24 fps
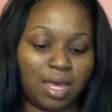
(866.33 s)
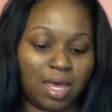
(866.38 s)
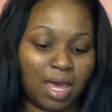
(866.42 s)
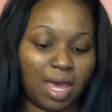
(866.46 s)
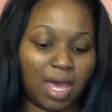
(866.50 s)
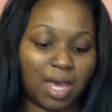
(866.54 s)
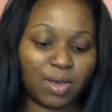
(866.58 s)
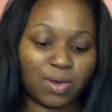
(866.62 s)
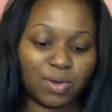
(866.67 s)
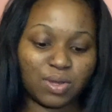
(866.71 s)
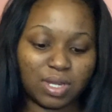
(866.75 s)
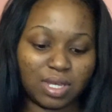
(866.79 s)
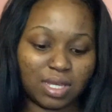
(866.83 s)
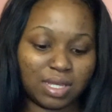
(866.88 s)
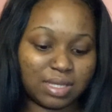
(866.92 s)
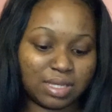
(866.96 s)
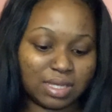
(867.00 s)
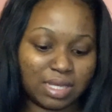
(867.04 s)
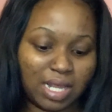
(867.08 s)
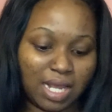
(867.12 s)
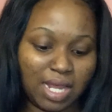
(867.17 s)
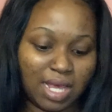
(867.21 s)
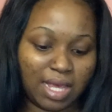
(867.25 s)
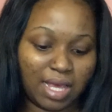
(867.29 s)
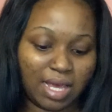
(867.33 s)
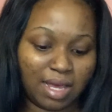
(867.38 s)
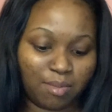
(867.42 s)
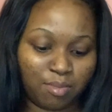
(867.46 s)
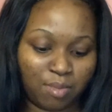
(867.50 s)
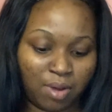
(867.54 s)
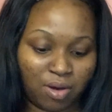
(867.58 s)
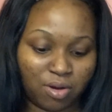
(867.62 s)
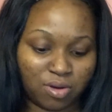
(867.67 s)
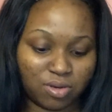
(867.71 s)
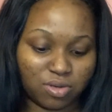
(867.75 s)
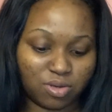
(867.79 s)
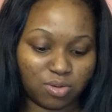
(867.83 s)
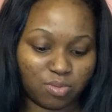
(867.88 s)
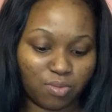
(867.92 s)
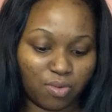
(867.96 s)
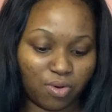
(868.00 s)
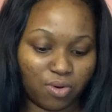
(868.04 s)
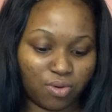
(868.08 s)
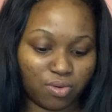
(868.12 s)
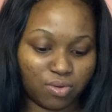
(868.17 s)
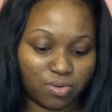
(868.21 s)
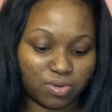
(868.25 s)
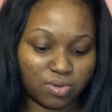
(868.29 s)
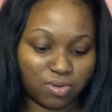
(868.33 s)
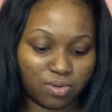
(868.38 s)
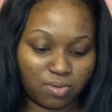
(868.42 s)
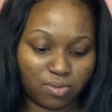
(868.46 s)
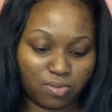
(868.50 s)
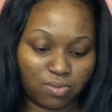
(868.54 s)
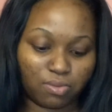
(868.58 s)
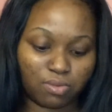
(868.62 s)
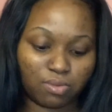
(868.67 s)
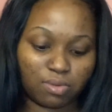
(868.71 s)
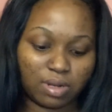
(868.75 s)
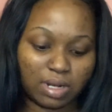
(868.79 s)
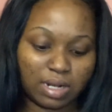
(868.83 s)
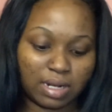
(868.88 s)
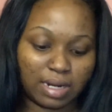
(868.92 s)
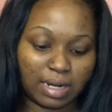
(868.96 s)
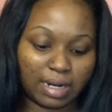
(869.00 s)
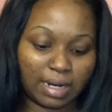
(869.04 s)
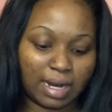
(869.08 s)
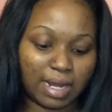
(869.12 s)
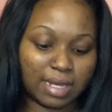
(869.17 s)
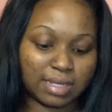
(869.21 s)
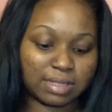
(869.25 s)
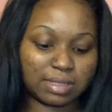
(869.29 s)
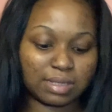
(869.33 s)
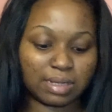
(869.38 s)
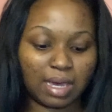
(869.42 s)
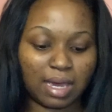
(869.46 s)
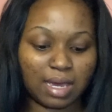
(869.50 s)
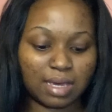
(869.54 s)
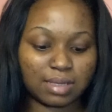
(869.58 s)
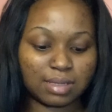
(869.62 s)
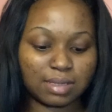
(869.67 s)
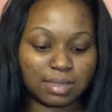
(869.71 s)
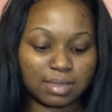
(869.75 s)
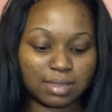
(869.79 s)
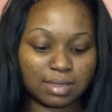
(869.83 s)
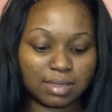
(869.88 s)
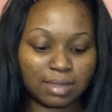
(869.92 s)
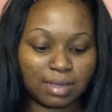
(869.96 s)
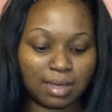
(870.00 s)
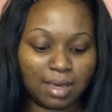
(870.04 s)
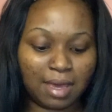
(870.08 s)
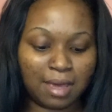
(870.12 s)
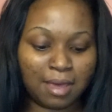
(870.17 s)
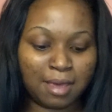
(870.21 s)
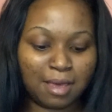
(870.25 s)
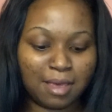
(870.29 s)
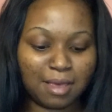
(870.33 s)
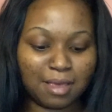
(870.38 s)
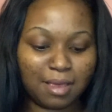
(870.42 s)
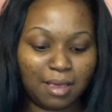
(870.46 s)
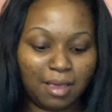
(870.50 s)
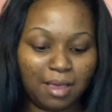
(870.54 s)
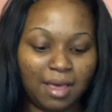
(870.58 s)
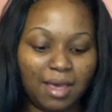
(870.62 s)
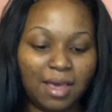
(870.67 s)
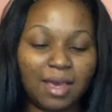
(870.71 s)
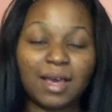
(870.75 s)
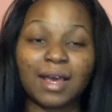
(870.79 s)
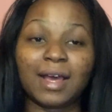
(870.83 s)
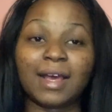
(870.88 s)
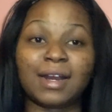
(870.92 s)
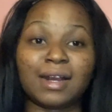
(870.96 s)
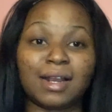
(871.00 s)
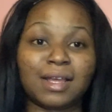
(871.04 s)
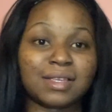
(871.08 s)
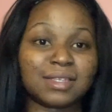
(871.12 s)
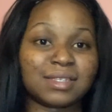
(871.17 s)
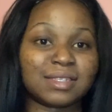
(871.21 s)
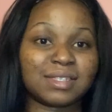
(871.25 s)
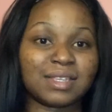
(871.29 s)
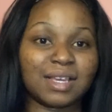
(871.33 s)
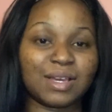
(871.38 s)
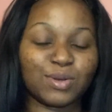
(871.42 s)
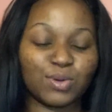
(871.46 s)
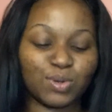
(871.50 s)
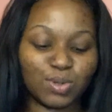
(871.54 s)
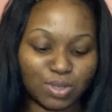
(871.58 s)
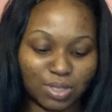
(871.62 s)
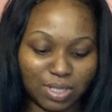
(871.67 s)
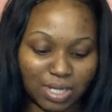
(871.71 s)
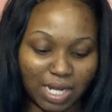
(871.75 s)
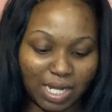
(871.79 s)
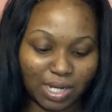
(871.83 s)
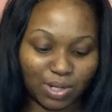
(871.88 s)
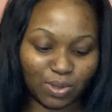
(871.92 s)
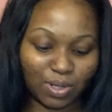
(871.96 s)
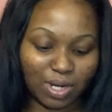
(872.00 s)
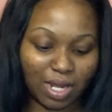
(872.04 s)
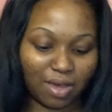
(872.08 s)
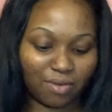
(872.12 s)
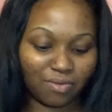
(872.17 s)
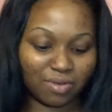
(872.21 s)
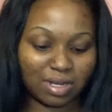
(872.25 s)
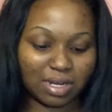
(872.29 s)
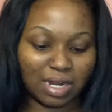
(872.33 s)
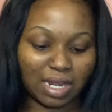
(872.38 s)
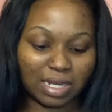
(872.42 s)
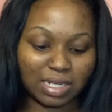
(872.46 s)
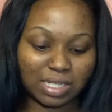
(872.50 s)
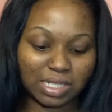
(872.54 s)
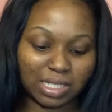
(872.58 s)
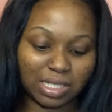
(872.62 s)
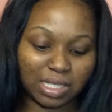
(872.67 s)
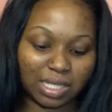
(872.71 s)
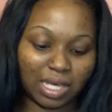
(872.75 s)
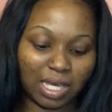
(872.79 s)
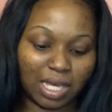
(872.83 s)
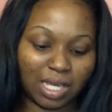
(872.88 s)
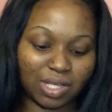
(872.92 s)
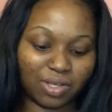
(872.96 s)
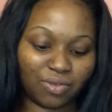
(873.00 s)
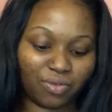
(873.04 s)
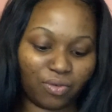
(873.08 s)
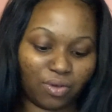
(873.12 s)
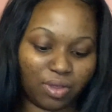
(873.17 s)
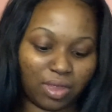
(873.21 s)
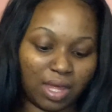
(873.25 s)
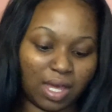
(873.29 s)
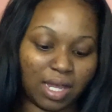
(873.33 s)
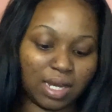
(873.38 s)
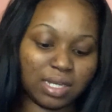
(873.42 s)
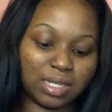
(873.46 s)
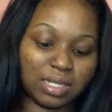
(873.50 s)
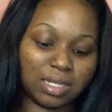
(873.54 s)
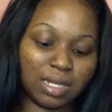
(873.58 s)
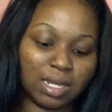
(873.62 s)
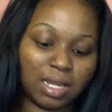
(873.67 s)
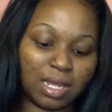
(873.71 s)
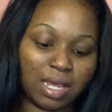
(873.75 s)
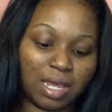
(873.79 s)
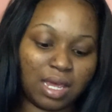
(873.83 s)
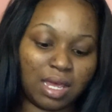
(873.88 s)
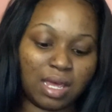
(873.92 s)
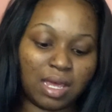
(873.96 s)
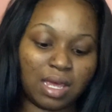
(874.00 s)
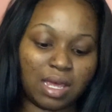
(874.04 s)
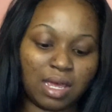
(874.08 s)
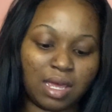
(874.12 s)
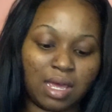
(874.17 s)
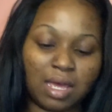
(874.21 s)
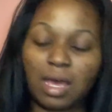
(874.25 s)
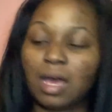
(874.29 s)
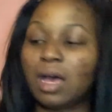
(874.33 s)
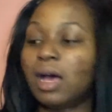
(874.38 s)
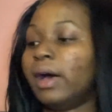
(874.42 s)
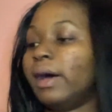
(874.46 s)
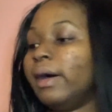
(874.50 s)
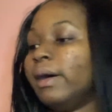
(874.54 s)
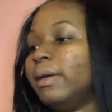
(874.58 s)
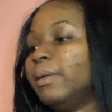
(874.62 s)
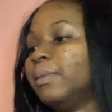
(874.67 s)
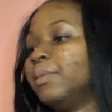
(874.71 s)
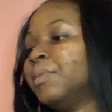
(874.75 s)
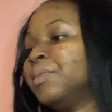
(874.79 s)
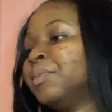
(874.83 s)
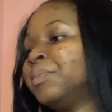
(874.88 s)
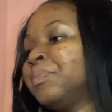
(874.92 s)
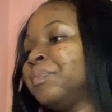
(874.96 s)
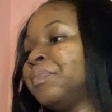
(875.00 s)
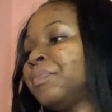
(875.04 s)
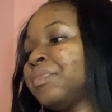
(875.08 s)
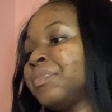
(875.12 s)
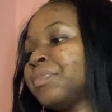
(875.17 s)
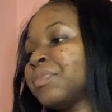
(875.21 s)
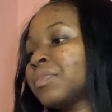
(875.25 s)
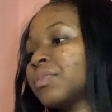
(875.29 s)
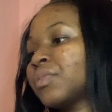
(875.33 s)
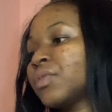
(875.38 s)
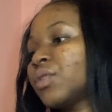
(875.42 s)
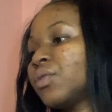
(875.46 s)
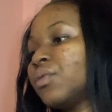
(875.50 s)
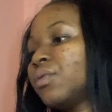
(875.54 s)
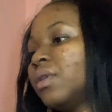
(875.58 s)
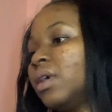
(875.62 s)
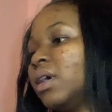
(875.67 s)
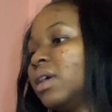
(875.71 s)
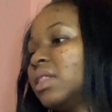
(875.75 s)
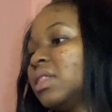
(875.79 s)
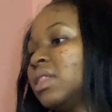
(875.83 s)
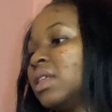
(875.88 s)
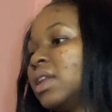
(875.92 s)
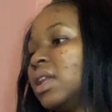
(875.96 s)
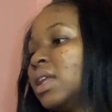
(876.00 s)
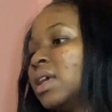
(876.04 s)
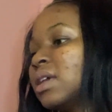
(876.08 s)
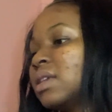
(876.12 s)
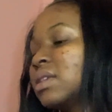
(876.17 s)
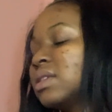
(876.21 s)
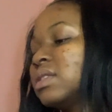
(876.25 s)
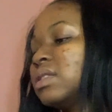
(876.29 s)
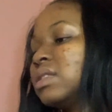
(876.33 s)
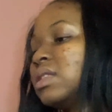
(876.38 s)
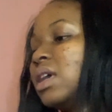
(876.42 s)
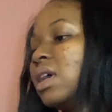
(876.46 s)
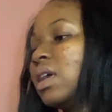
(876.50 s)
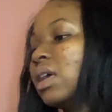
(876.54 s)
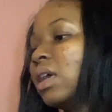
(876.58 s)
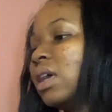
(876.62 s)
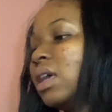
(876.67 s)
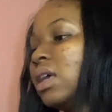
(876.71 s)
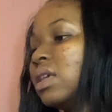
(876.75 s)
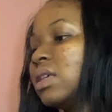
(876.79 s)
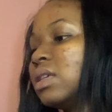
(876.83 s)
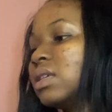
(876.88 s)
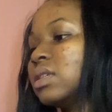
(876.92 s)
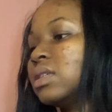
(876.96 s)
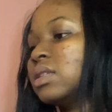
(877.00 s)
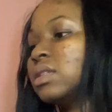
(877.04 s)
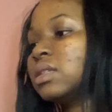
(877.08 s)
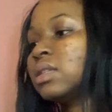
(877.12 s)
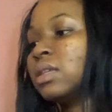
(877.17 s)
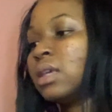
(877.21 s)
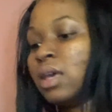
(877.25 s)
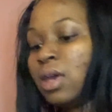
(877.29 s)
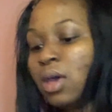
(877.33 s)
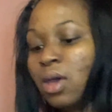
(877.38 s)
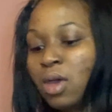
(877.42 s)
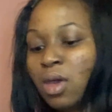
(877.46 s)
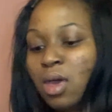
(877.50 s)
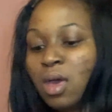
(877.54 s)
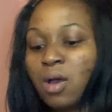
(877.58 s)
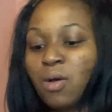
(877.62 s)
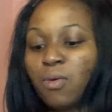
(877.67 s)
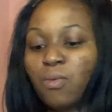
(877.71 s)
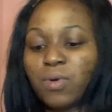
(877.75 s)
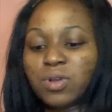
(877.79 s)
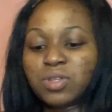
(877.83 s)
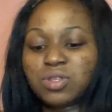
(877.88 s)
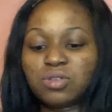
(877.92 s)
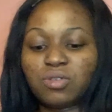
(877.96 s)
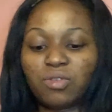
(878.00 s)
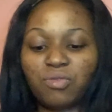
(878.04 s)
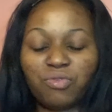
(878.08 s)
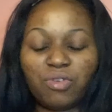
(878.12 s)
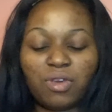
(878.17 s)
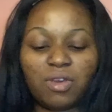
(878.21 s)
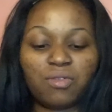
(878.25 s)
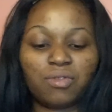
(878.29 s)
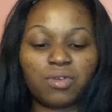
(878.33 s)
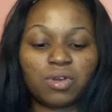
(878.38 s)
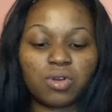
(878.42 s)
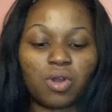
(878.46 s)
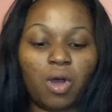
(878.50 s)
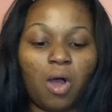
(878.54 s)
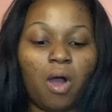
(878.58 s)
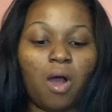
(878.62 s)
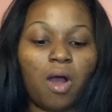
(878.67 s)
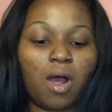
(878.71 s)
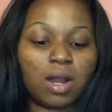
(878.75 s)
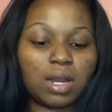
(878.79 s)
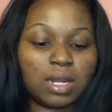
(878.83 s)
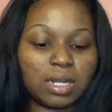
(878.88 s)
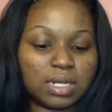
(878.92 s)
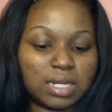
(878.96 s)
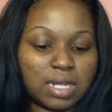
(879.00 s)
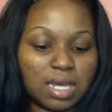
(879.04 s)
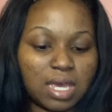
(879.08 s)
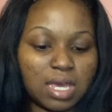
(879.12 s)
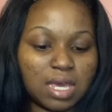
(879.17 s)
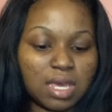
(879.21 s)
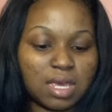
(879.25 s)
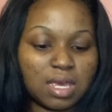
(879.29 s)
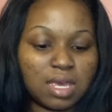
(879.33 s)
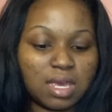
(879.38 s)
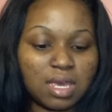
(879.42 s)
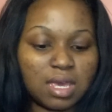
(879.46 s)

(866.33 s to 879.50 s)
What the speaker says: I could easily get married tomorrow, so rest, guys. Rest. I don't have an ideal age for that. The next thing is, what's your favorite holiday?